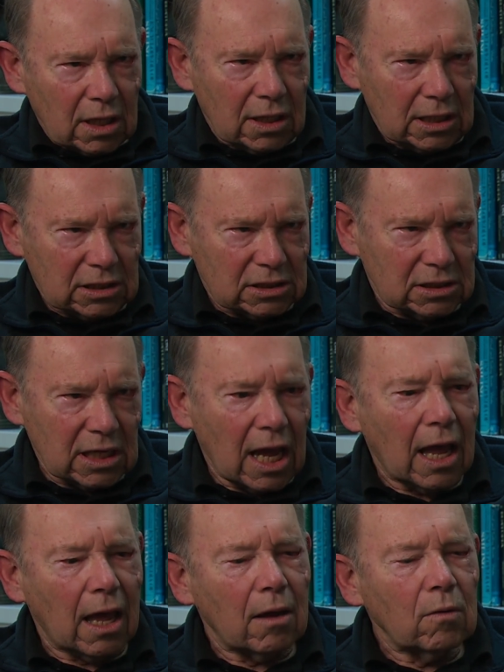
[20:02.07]
this
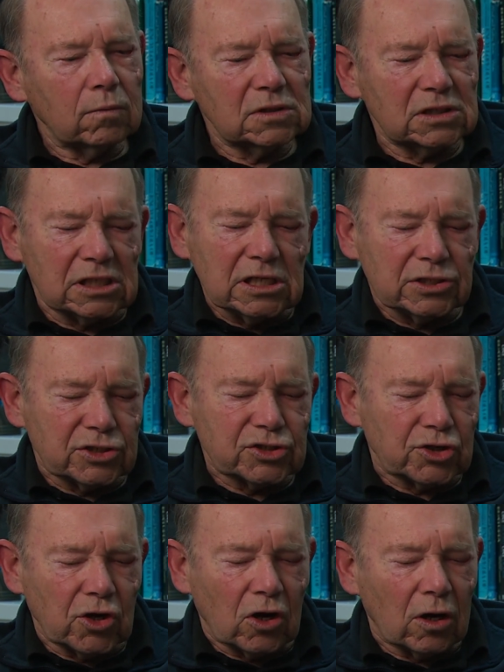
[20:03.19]
uh, seas
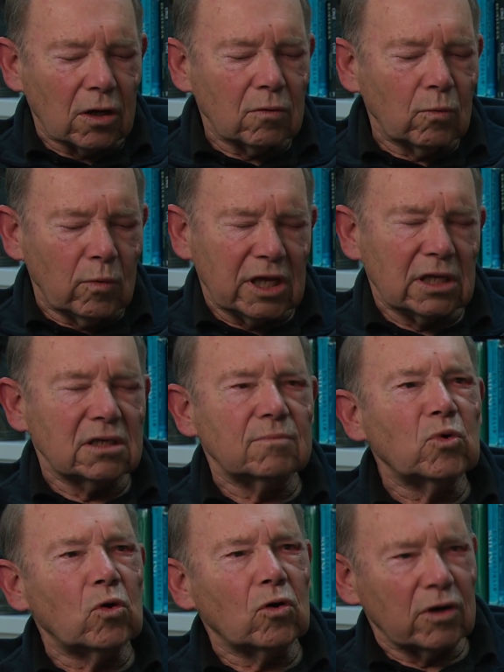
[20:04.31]
astern, wind
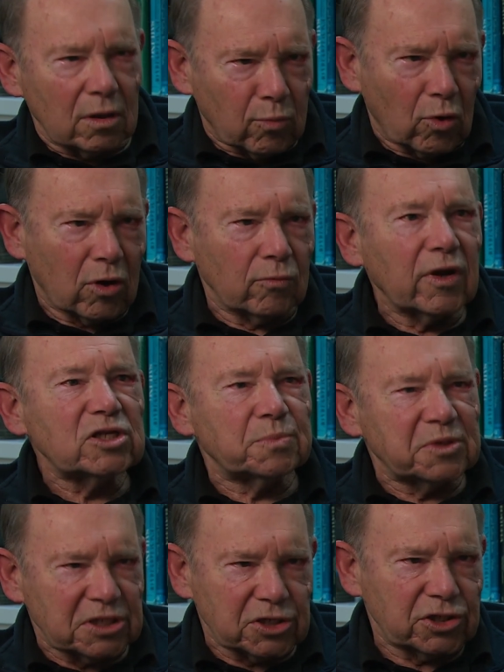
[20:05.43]
more in a broad reach
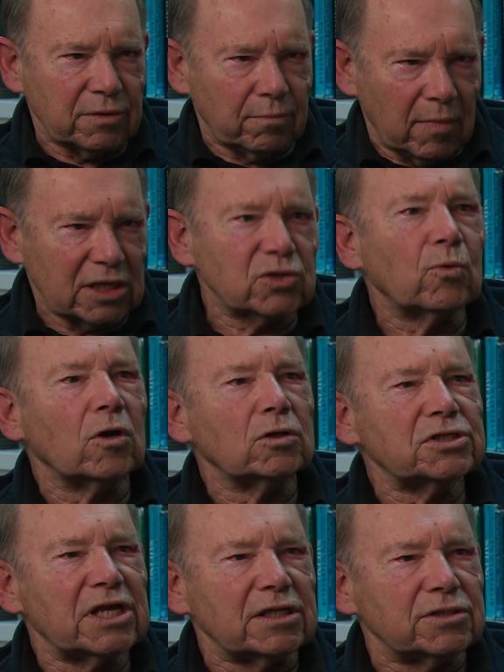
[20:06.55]
position makes a world of
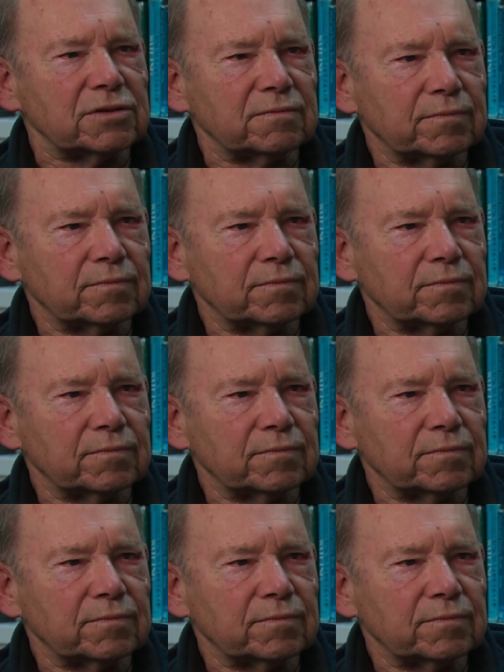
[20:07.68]
sense.